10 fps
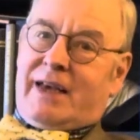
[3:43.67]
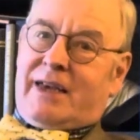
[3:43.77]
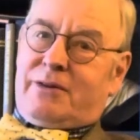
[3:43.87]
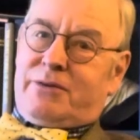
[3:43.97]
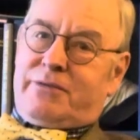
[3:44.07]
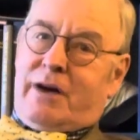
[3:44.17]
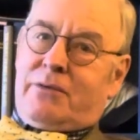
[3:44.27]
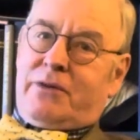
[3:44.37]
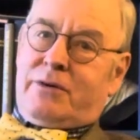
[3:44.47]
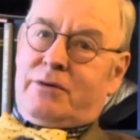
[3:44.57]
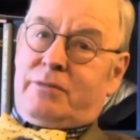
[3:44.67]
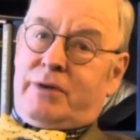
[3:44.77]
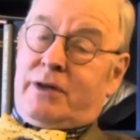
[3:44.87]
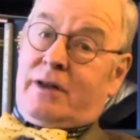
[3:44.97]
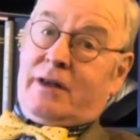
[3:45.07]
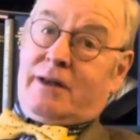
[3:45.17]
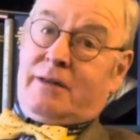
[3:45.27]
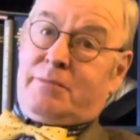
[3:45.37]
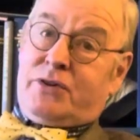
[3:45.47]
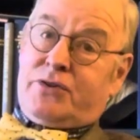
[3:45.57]
it was found that it had been
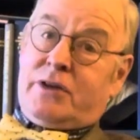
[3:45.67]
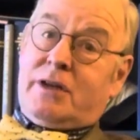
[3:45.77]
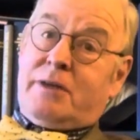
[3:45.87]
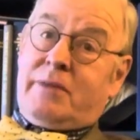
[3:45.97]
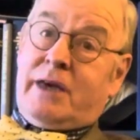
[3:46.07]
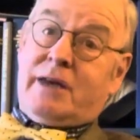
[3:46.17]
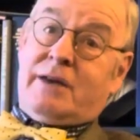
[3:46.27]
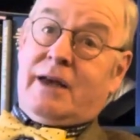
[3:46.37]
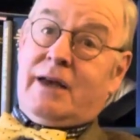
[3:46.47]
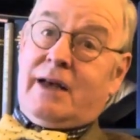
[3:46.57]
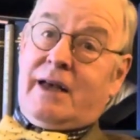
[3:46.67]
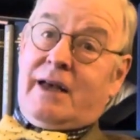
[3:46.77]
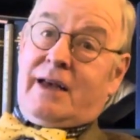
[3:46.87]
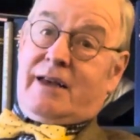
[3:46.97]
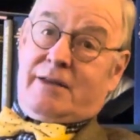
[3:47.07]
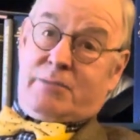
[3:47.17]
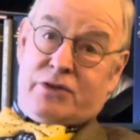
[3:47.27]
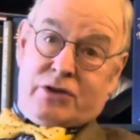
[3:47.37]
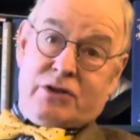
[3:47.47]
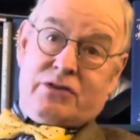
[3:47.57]
machine made,
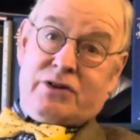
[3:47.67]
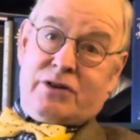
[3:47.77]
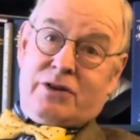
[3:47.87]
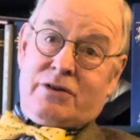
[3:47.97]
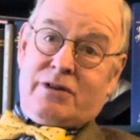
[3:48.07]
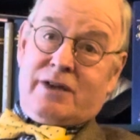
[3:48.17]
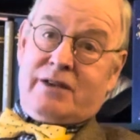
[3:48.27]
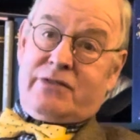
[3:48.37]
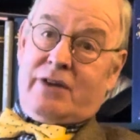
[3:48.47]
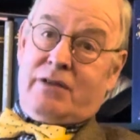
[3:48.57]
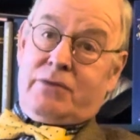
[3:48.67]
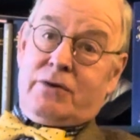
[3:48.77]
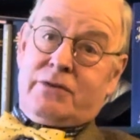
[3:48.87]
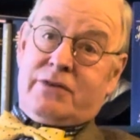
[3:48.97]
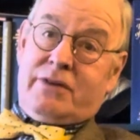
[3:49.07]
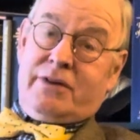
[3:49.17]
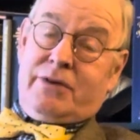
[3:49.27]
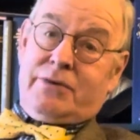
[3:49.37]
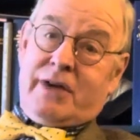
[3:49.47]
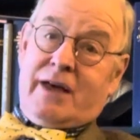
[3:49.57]
machine turned, instead of
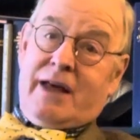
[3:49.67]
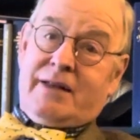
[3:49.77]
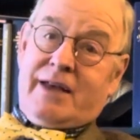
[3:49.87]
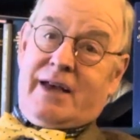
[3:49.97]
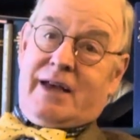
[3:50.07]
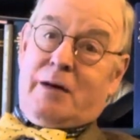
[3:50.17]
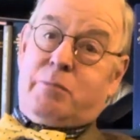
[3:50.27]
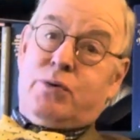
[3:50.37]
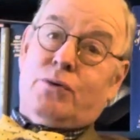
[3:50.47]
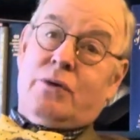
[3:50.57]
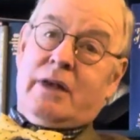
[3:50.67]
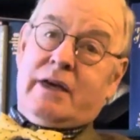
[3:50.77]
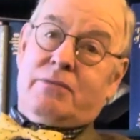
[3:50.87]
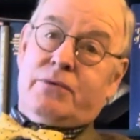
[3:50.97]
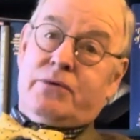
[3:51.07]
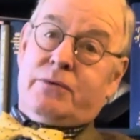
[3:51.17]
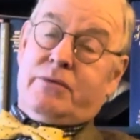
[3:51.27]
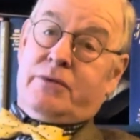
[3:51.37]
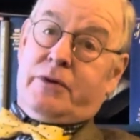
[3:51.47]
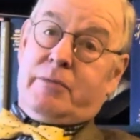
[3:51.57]
using a pole lathe, which would
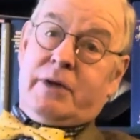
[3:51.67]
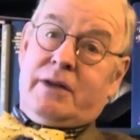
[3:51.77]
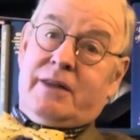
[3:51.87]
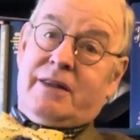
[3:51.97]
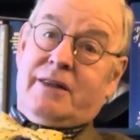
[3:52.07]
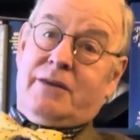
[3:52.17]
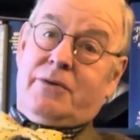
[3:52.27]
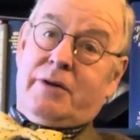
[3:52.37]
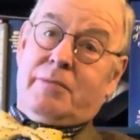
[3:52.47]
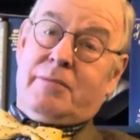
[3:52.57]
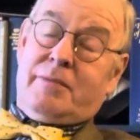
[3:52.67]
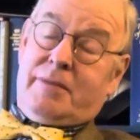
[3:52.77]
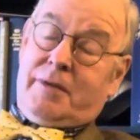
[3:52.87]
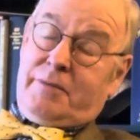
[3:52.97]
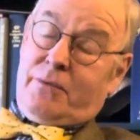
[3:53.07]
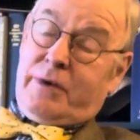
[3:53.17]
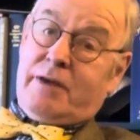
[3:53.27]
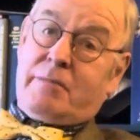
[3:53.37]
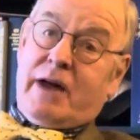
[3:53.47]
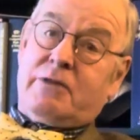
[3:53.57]
have only been the only way
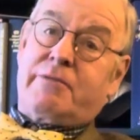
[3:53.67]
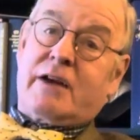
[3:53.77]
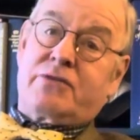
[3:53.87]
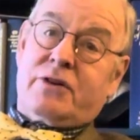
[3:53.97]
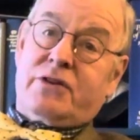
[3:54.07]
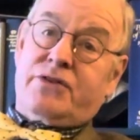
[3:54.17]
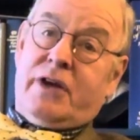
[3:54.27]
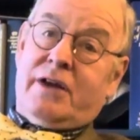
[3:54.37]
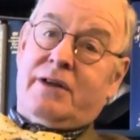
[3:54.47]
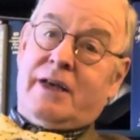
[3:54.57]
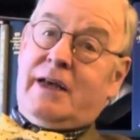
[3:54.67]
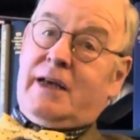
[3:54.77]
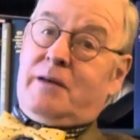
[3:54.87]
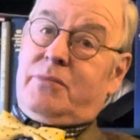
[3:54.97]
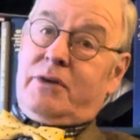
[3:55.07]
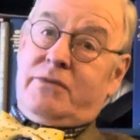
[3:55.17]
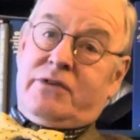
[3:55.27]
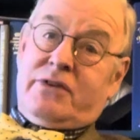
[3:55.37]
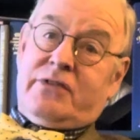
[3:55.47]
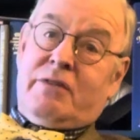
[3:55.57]
of manufacturing a chair previous
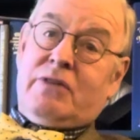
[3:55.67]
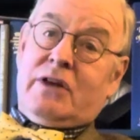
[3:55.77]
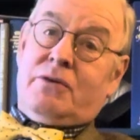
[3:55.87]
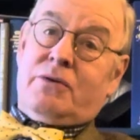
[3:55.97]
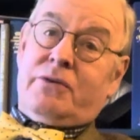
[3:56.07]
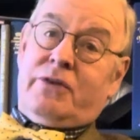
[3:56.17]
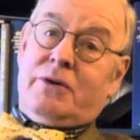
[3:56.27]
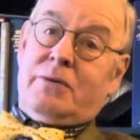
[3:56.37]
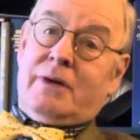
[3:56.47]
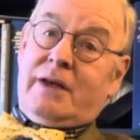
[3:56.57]
to 1702.